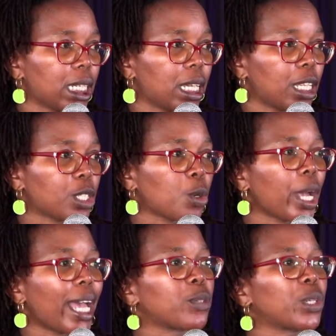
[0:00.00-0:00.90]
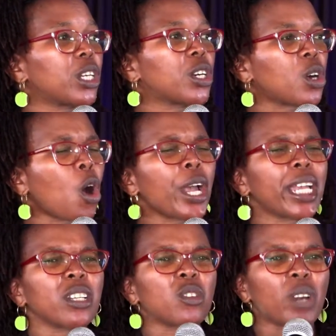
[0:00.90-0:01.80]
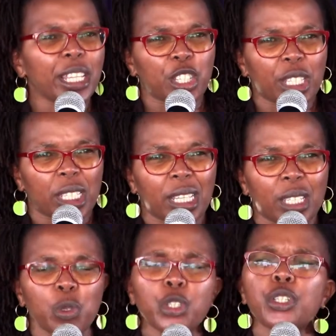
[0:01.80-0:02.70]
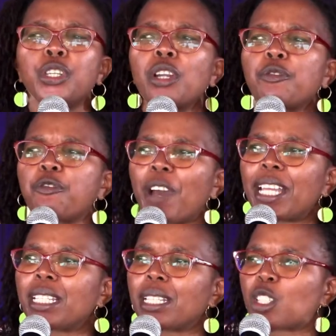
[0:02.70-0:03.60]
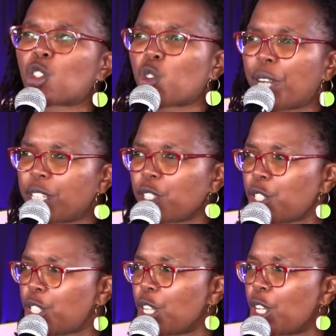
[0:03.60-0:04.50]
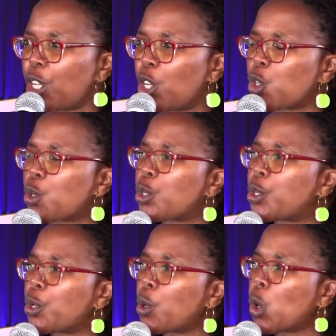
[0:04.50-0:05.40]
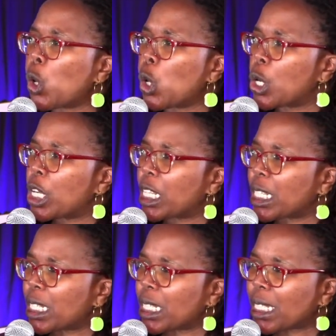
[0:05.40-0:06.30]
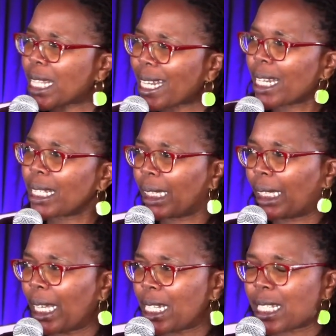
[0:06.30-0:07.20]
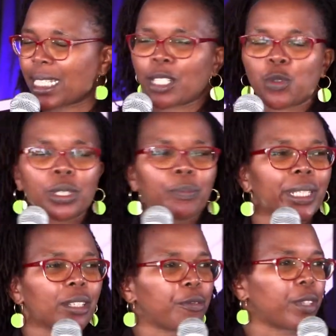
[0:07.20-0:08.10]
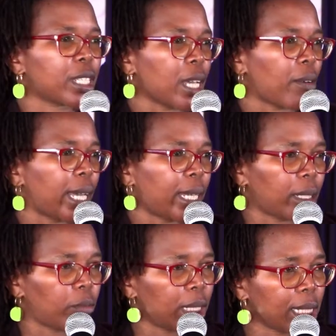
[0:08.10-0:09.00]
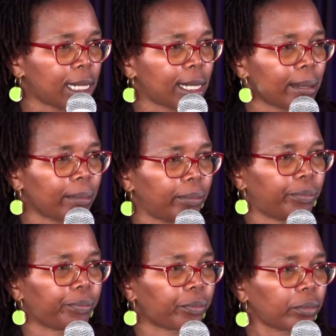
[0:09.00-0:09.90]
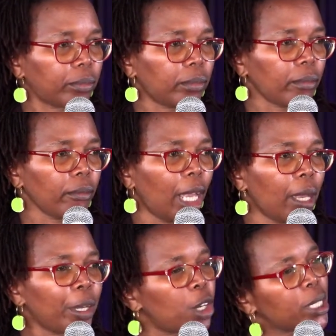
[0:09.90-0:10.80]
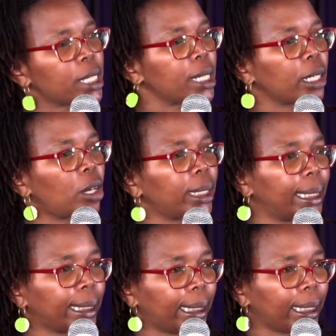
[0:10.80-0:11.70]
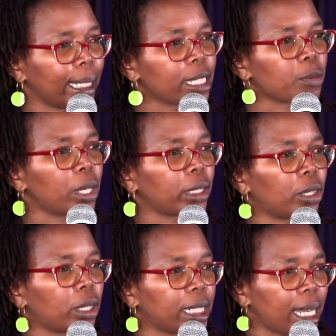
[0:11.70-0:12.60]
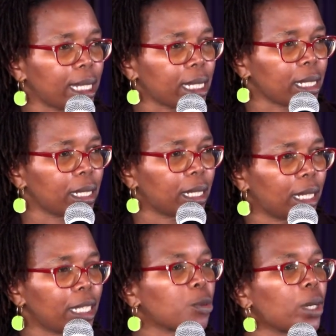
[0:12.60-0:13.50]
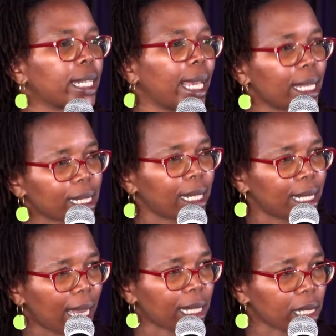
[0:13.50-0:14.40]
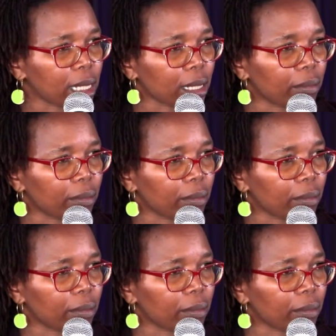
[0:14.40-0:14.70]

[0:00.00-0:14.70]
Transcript: So, as we grow in righteousness, we should not find it strange to do certain things that will benefit our enemies. Because it's a godly thing, it's what God does, it's what Ezer does.